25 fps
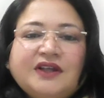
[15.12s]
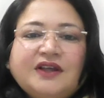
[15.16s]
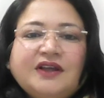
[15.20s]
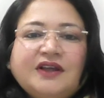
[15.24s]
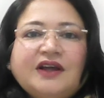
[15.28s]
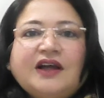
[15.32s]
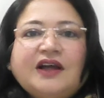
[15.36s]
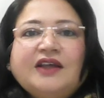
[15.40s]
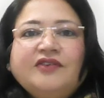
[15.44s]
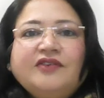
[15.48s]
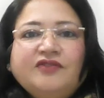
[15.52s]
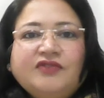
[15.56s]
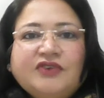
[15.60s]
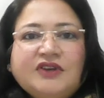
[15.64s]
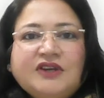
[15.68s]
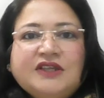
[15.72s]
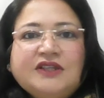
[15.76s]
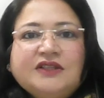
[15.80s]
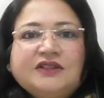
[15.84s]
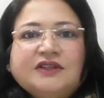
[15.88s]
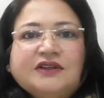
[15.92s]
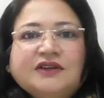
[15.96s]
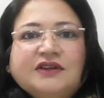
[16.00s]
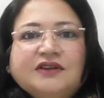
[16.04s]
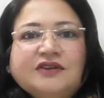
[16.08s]
I'm
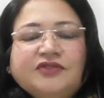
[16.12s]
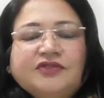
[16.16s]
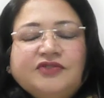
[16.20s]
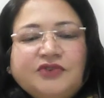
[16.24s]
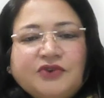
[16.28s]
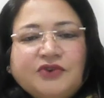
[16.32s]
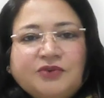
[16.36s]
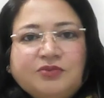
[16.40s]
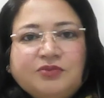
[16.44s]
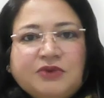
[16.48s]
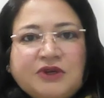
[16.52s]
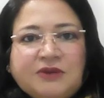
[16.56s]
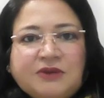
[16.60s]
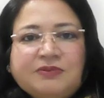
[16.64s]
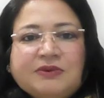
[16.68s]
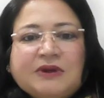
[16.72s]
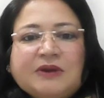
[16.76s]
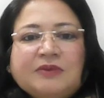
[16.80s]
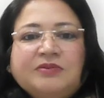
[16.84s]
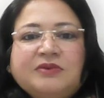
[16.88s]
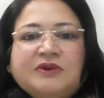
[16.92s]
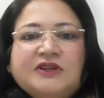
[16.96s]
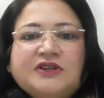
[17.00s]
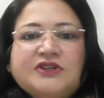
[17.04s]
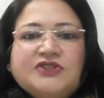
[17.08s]
Vinita from
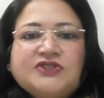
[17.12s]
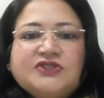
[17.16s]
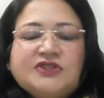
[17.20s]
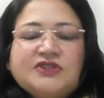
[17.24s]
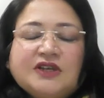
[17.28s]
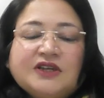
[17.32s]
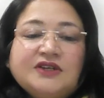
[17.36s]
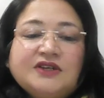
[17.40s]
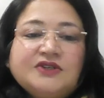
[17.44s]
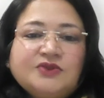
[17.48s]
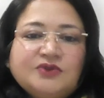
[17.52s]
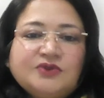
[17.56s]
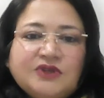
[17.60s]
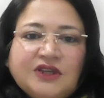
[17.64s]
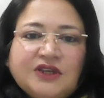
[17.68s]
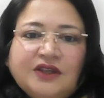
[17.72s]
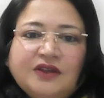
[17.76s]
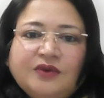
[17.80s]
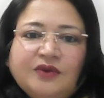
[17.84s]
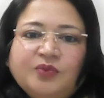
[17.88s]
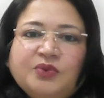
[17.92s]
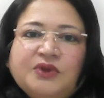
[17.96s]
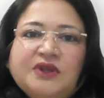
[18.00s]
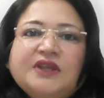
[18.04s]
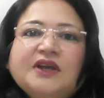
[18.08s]
BriPublish, and
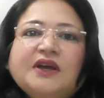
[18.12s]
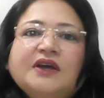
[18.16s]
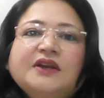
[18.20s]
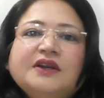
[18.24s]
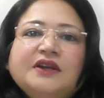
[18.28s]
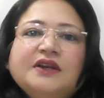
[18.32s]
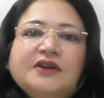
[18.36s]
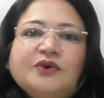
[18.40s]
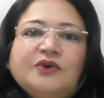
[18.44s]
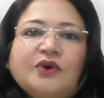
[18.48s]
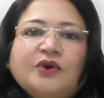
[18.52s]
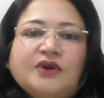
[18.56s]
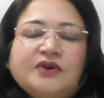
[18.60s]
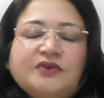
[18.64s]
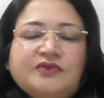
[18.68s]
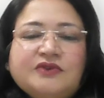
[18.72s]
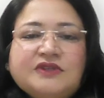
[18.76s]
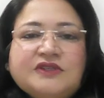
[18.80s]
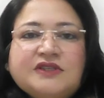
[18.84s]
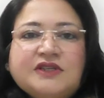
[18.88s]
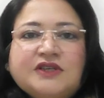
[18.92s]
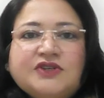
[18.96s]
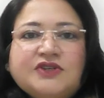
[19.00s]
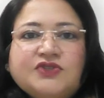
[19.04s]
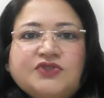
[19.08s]
today we are in
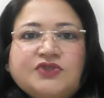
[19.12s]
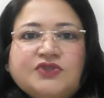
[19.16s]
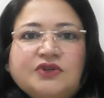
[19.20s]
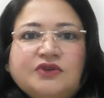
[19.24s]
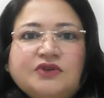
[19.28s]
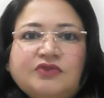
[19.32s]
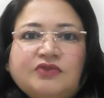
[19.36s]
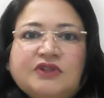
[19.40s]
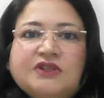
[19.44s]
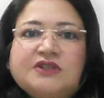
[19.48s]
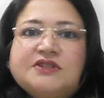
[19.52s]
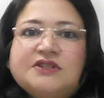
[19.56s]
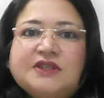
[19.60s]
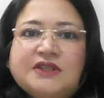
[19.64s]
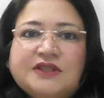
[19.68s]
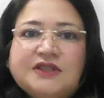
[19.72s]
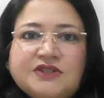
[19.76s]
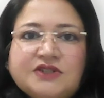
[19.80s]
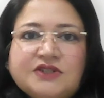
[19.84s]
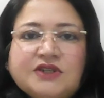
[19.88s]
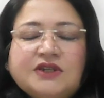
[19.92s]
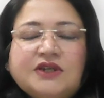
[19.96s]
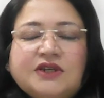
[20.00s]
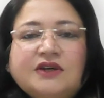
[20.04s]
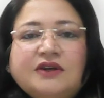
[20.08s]
conversation with
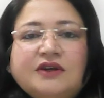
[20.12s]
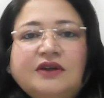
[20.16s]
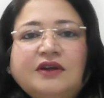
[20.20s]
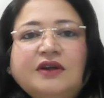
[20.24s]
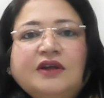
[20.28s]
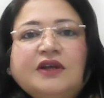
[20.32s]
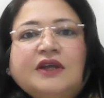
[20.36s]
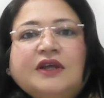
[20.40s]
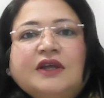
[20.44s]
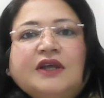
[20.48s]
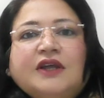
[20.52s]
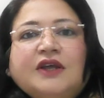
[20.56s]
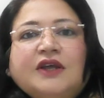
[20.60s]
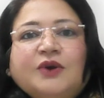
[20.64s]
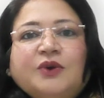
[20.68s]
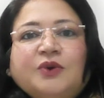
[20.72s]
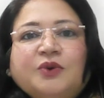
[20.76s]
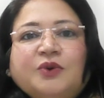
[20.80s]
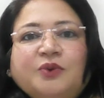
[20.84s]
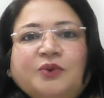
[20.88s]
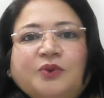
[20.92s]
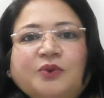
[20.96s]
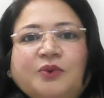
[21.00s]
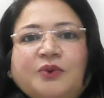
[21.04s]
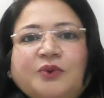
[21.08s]
Sinchana,
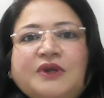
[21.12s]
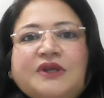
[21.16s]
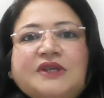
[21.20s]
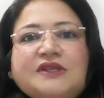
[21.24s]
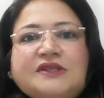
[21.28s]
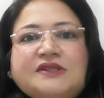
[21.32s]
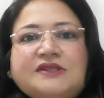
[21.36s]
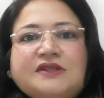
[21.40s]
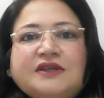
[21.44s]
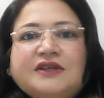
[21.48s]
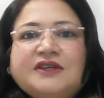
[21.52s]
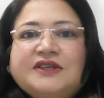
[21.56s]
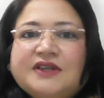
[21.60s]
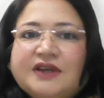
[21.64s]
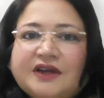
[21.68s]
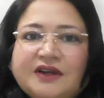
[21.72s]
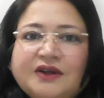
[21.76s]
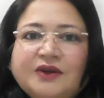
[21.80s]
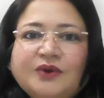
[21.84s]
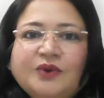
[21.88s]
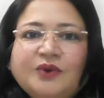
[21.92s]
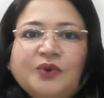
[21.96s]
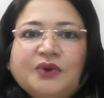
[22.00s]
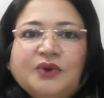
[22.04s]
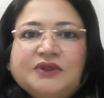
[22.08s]
who is a
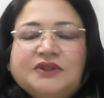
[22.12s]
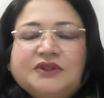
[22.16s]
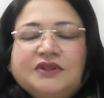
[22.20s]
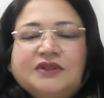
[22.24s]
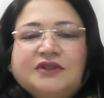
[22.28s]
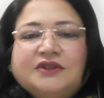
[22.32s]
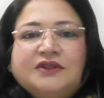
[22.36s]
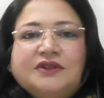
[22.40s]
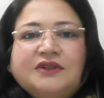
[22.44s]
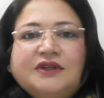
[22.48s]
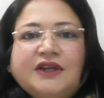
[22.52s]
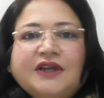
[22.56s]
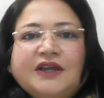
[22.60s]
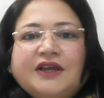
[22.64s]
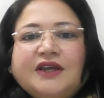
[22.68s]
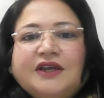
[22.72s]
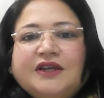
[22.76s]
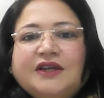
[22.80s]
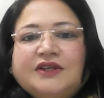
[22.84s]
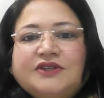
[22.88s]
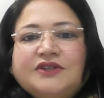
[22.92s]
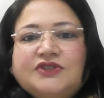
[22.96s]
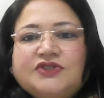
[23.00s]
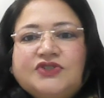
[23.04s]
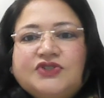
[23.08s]
young author
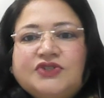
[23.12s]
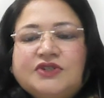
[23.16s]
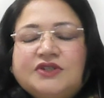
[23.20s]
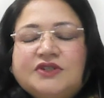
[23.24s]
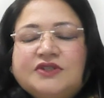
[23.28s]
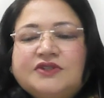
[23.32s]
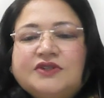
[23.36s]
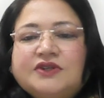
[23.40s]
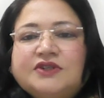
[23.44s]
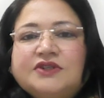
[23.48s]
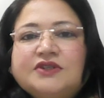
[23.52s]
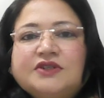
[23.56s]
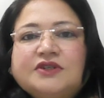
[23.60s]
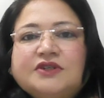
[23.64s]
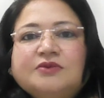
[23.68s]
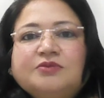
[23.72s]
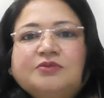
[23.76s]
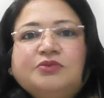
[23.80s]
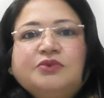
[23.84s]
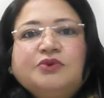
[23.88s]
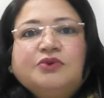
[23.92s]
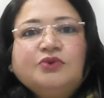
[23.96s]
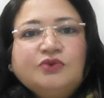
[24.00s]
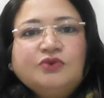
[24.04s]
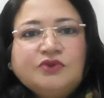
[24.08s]
and she's written
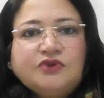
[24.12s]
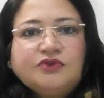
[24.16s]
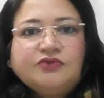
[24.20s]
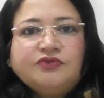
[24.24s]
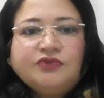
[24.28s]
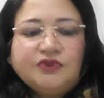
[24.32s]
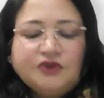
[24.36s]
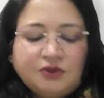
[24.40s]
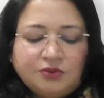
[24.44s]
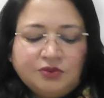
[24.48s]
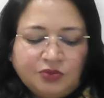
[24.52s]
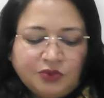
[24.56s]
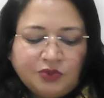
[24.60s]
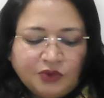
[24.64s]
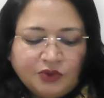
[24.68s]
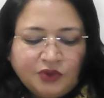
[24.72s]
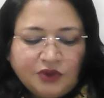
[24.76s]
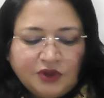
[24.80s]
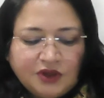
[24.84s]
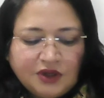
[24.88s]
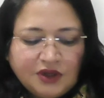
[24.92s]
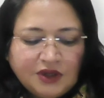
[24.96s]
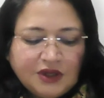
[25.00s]
a beautiful book